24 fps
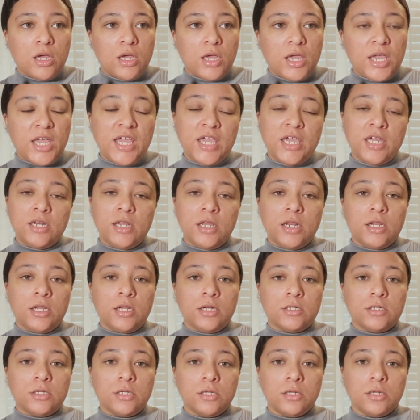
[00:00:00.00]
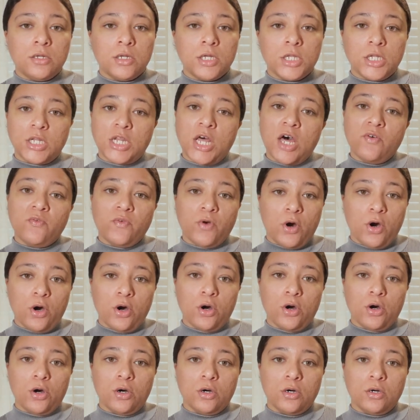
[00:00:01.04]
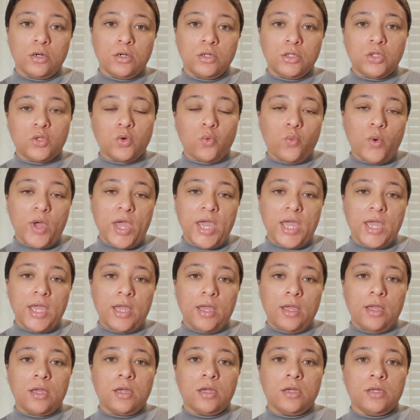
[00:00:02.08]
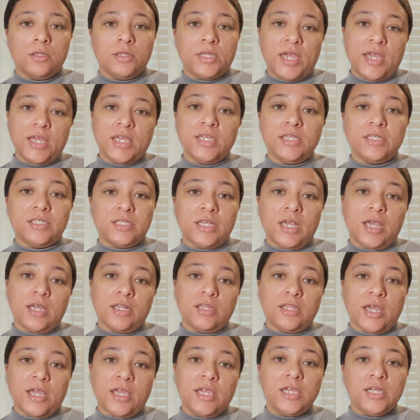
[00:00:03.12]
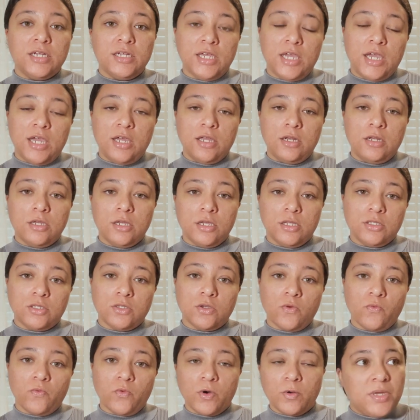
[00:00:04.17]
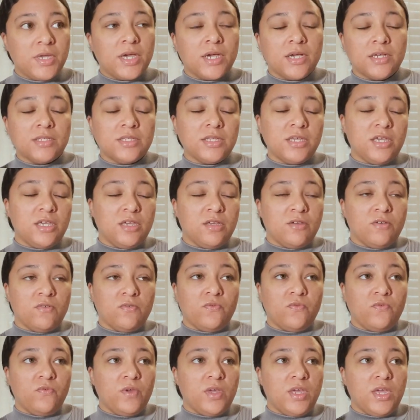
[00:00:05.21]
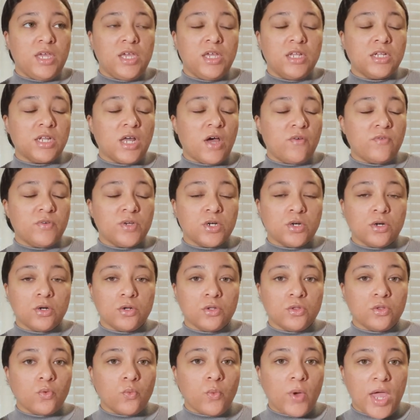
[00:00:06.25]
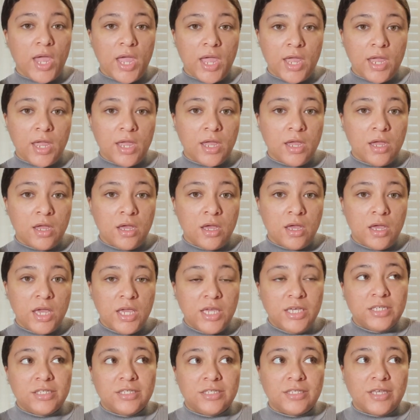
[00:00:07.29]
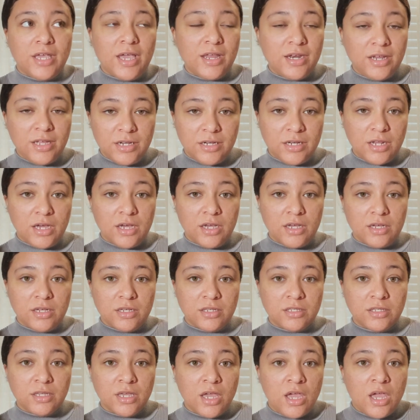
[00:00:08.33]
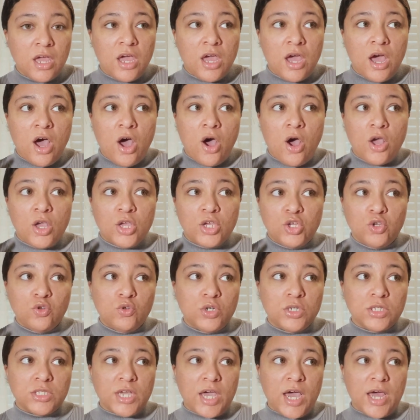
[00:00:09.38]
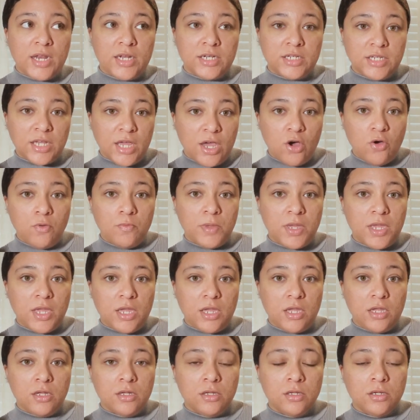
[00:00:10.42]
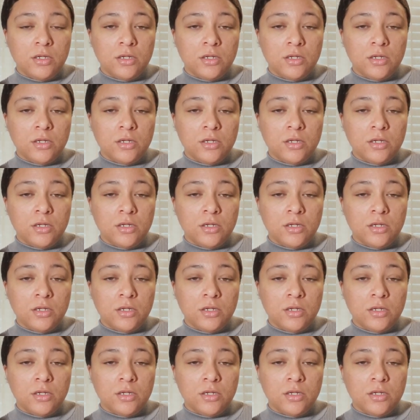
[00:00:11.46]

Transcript: he didn't love her the way that he said that he did and so forth. Because if he loved her the way he said he does. You just got to tell me